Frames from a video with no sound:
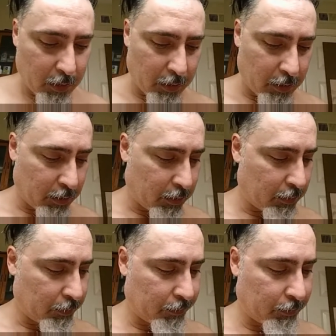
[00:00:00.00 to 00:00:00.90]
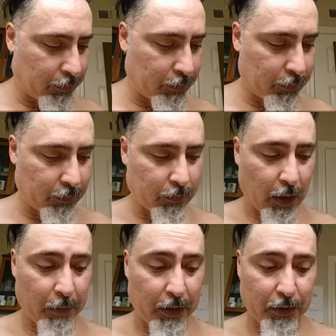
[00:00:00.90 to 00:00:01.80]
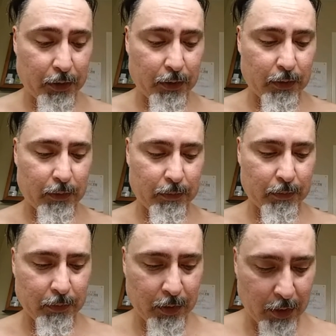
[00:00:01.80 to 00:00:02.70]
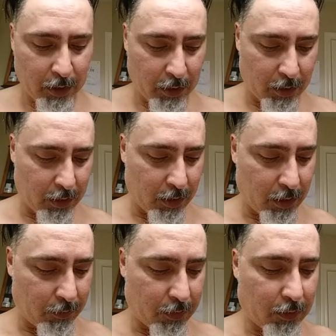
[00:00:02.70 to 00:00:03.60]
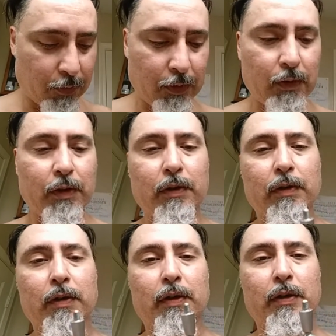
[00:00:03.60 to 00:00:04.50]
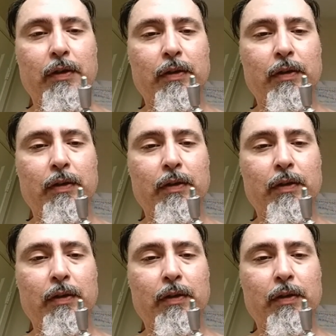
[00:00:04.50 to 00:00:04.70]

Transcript: I'm not sure even if you could,